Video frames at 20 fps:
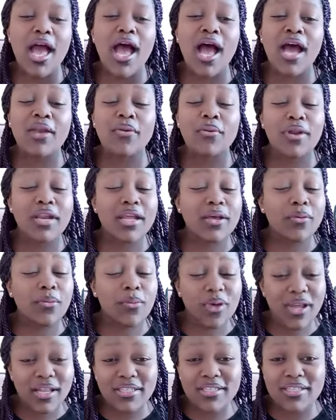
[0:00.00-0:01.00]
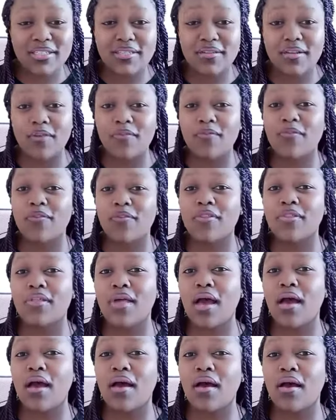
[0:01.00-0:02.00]
And when I went for
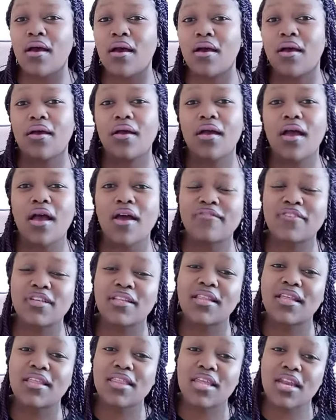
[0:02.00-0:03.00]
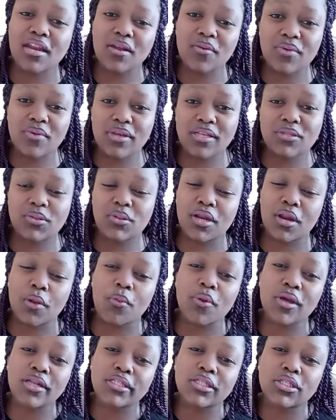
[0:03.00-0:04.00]
after the 3 weeks, when I
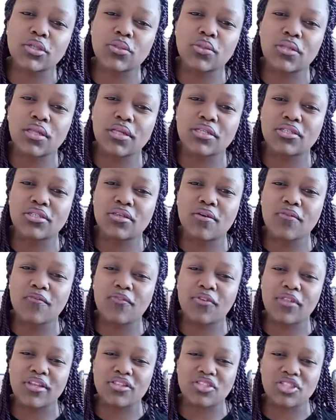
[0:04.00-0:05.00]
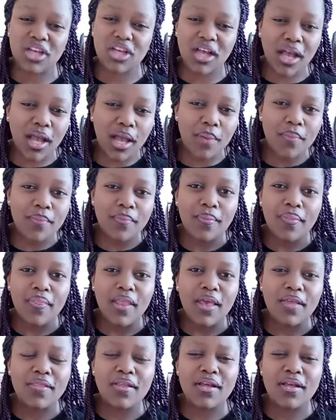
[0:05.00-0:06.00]
went to the for the checkup,
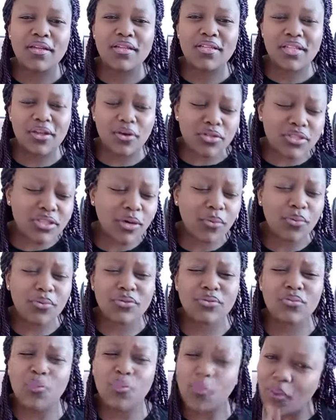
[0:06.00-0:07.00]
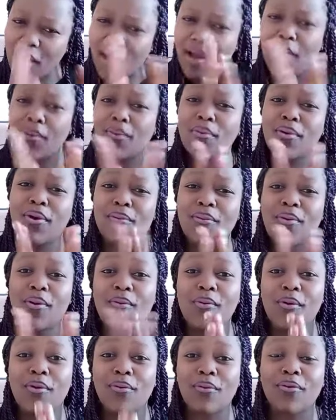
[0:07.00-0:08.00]
the doctor was, wow, wow, wow,
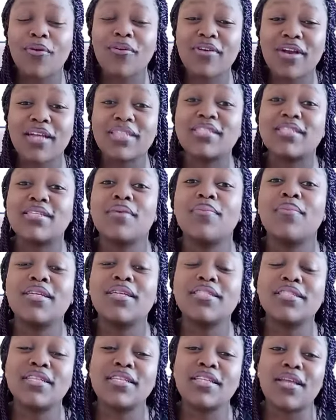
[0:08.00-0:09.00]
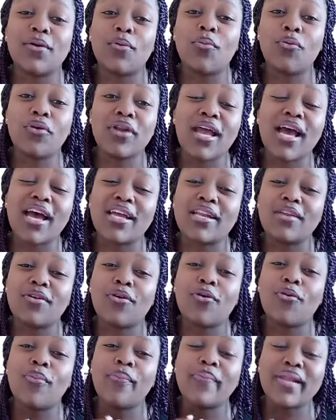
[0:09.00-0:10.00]
wow, congrats, imagine the wound had
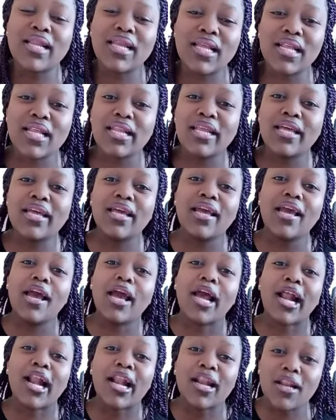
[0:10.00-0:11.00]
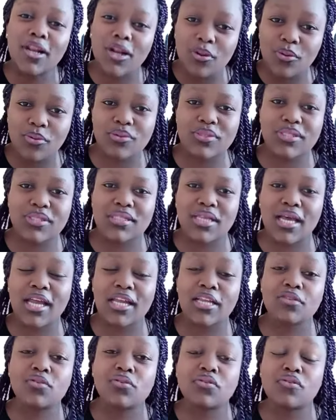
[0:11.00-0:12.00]
completely closed,
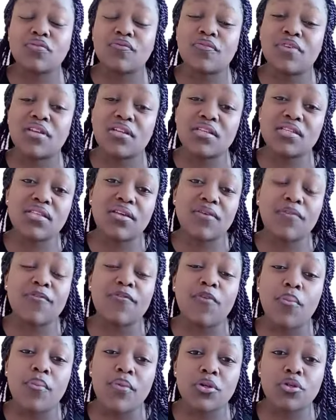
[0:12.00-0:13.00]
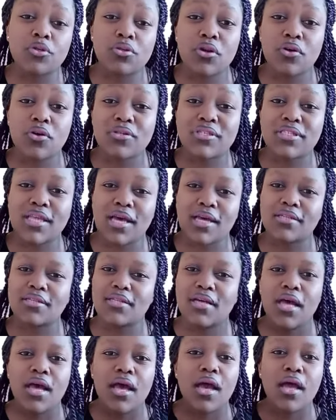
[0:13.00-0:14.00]
and it was very safe for me to now start
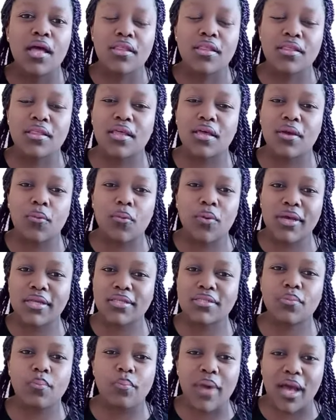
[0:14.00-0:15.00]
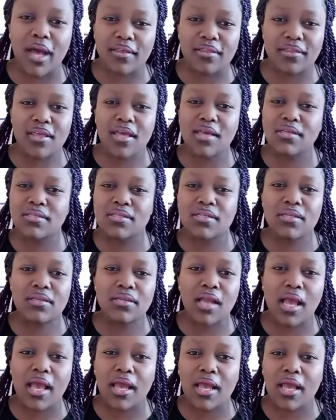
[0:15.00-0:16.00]
the wet bath, as
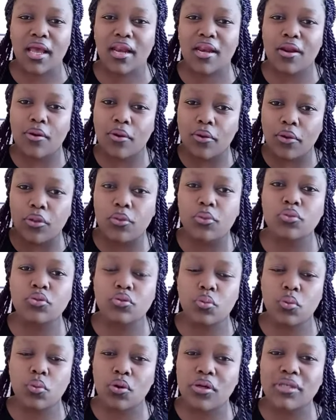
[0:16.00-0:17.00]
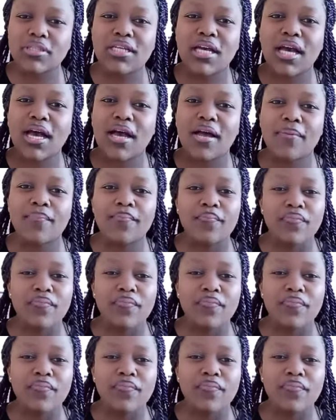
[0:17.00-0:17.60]
in I can now use water,